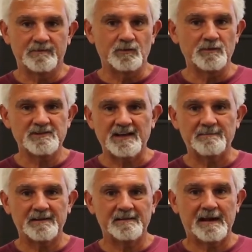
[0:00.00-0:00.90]
doing the same
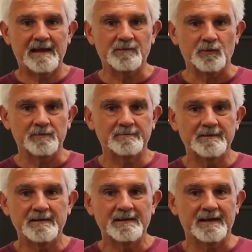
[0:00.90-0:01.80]
thing that I'm doing.
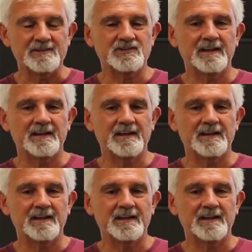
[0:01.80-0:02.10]
Catch you